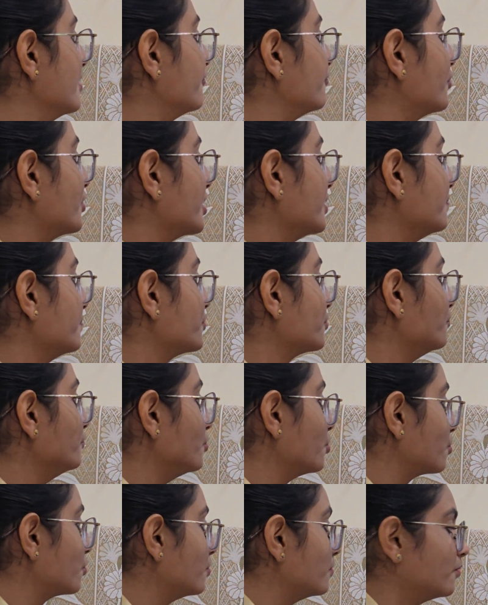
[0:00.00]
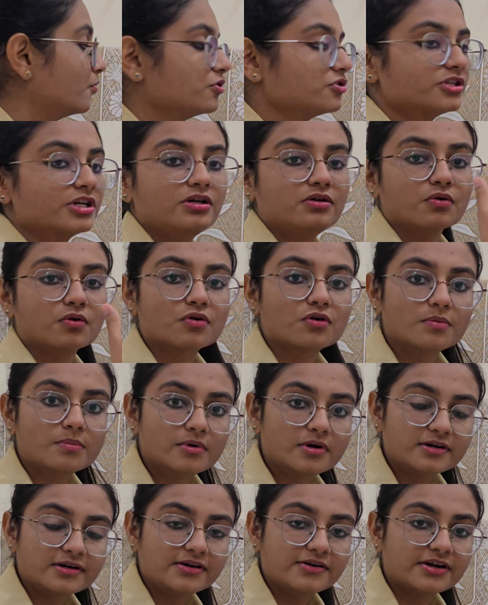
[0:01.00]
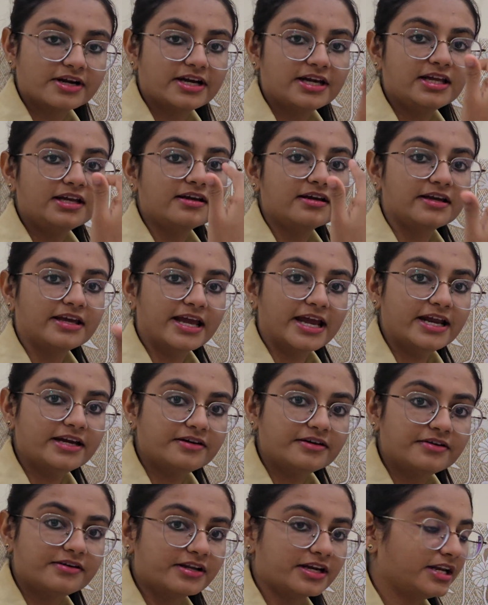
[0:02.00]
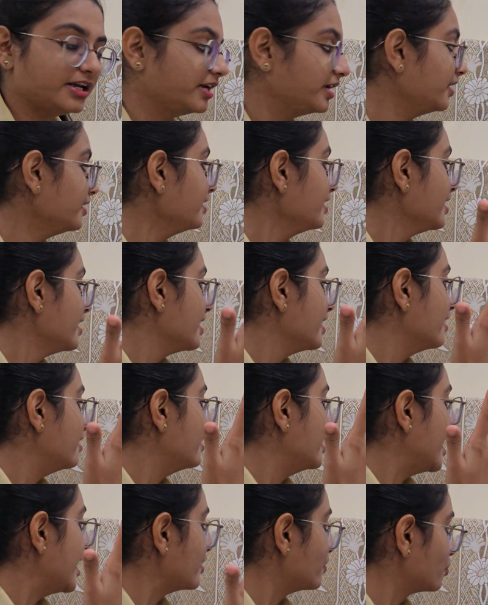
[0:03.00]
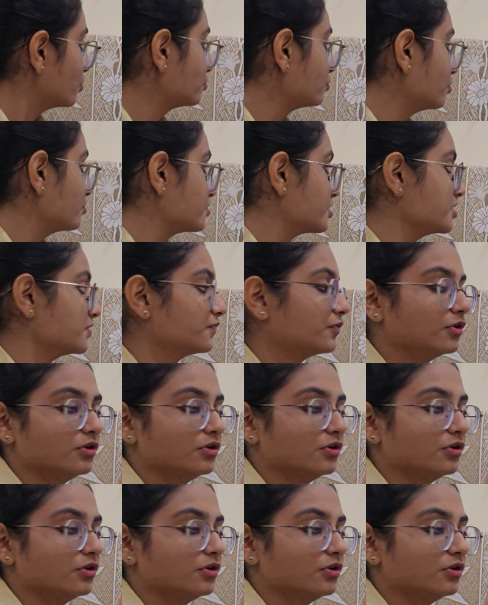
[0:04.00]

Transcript: For improved locomotion, locomotor training, gait training, and orthosis.